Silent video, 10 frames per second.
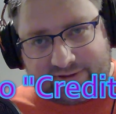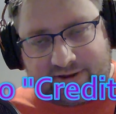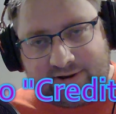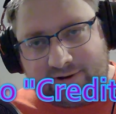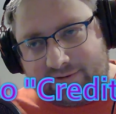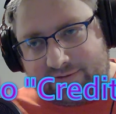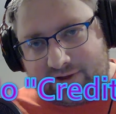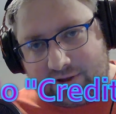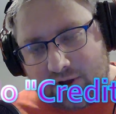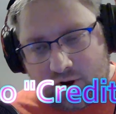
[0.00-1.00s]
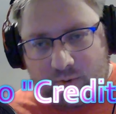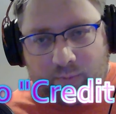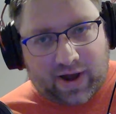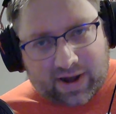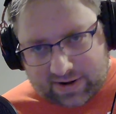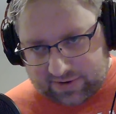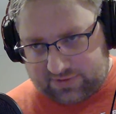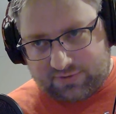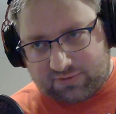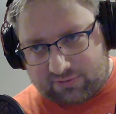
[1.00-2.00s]
Like, you know, it's like, where did
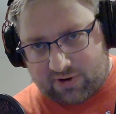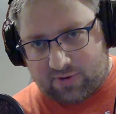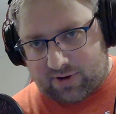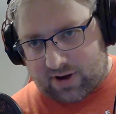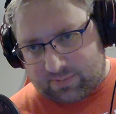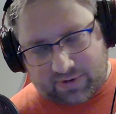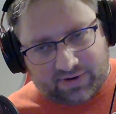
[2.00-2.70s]
you grow up?